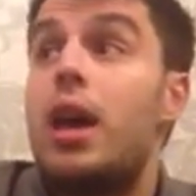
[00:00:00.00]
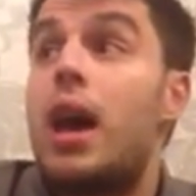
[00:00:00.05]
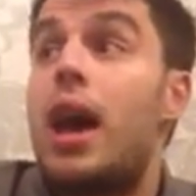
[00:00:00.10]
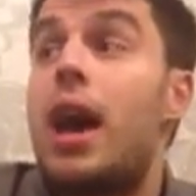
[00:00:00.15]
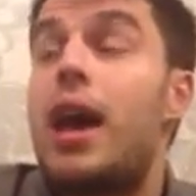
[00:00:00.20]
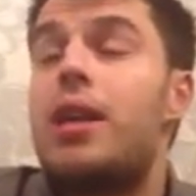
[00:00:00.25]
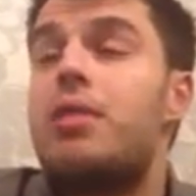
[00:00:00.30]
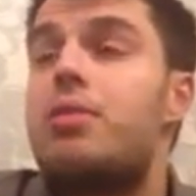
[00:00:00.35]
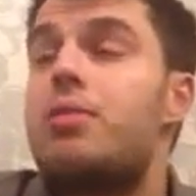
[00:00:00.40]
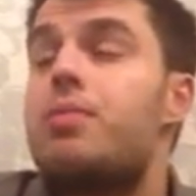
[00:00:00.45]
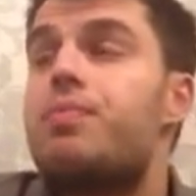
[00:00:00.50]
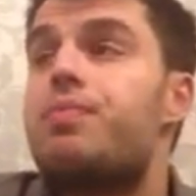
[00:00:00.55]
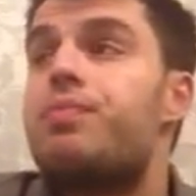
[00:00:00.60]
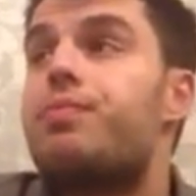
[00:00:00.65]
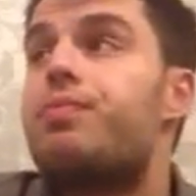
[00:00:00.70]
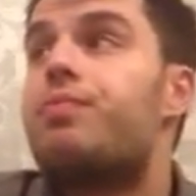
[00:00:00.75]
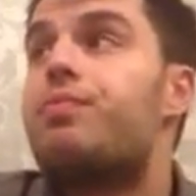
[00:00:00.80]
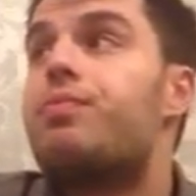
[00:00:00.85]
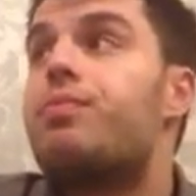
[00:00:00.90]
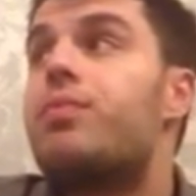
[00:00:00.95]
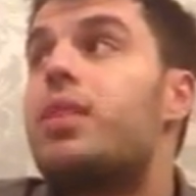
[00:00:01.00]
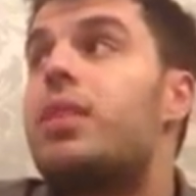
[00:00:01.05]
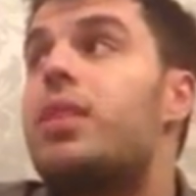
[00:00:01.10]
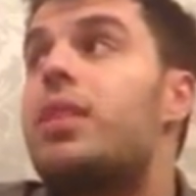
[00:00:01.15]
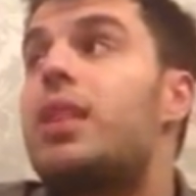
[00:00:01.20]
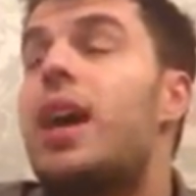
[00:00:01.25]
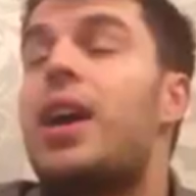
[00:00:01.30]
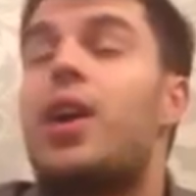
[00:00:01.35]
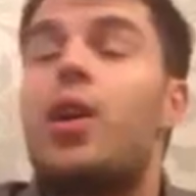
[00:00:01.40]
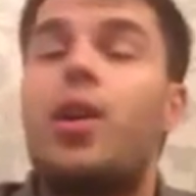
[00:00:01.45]
And
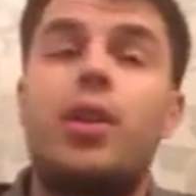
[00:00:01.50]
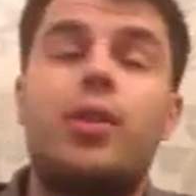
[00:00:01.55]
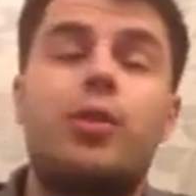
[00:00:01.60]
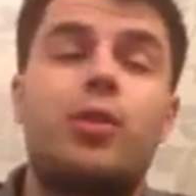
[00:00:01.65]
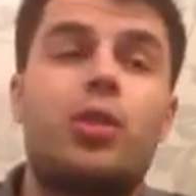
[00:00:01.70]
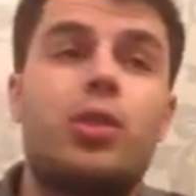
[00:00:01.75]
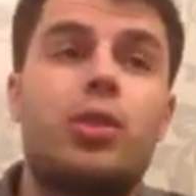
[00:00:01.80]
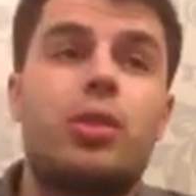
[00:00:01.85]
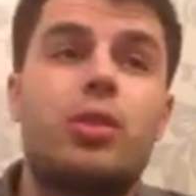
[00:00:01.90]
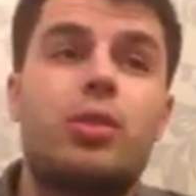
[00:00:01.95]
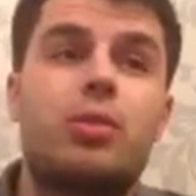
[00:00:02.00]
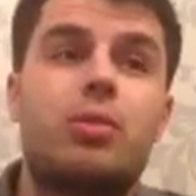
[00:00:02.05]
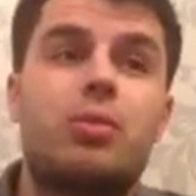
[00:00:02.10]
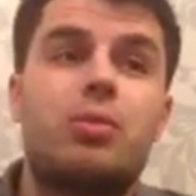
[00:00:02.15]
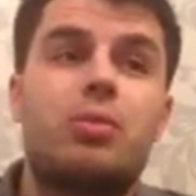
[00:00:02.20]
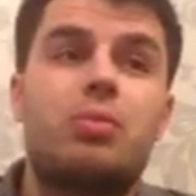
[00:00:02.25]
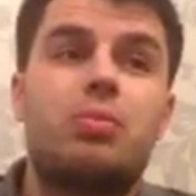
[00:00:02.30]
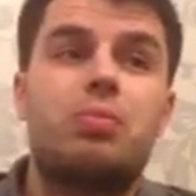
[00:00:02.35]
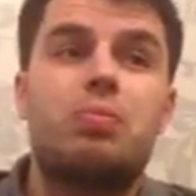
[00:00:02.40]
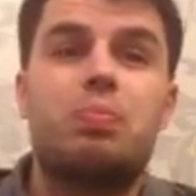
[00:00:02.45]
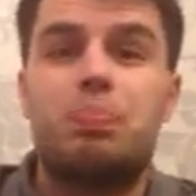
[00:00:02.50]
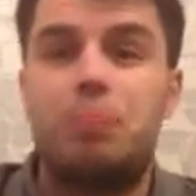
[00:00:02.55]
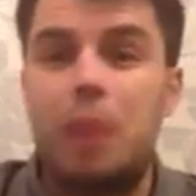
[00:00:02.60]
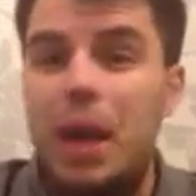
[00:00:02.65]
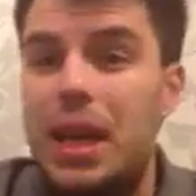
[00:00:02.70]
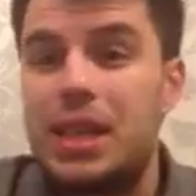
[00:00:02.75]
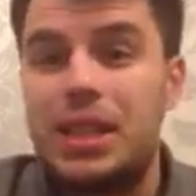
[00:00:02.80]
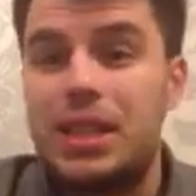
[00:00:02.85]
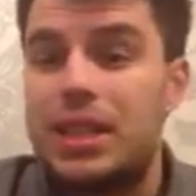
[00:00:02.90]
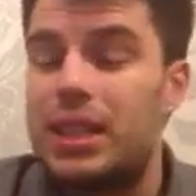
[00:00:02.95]
that kind of
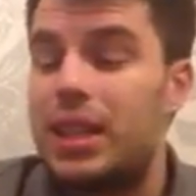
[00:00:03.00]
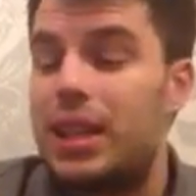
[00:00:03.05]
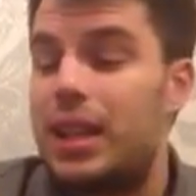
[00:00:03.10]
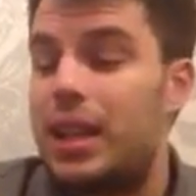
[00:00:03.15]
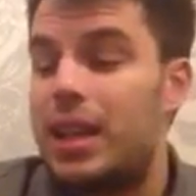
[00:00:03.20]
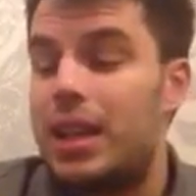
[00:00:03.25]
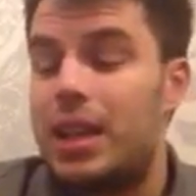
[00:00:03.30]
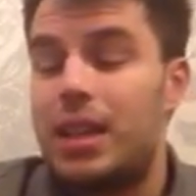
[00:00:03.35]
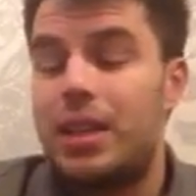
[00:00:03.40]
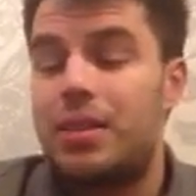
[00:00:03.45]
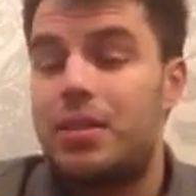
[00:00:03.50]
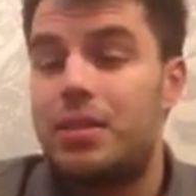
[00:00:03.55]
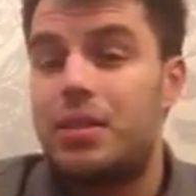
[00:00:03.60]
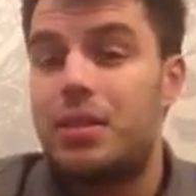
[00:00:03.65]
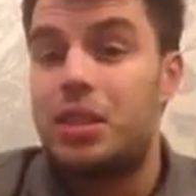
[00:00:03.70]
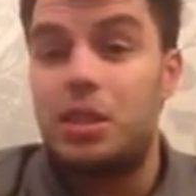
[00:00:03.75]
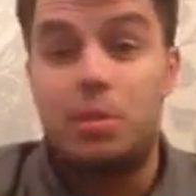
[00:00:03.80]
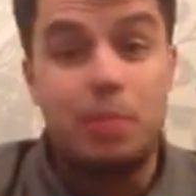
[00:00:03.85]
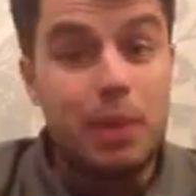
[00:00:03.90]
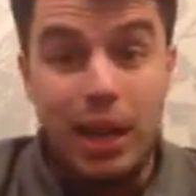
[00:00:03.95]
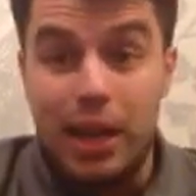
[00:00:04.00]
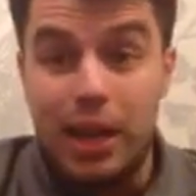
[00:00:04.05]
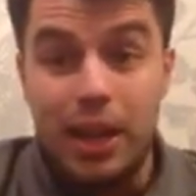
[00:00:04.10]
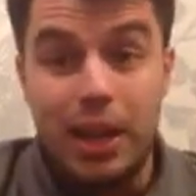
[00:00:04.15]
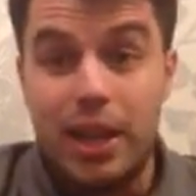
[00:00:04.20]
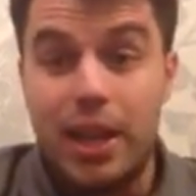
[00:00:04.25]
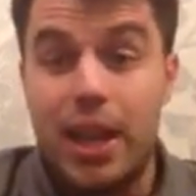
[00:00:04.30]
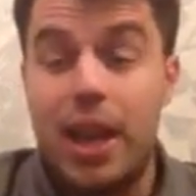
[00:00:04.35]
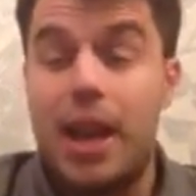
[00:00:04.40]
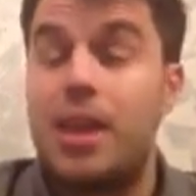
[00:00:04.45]
basically is the beginning
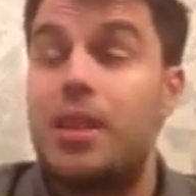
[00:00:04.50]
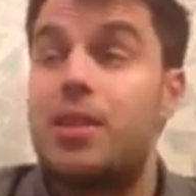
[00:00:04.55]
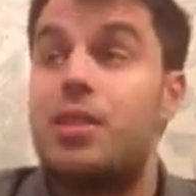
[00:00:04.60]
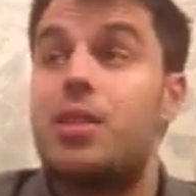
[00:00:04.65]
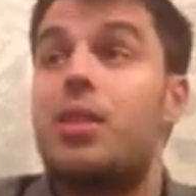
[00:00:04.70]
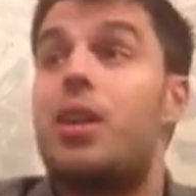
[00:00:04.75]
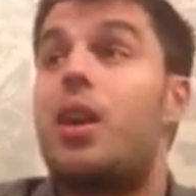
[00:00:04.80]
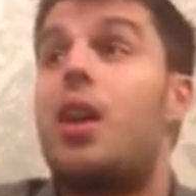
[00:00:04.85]
of the end.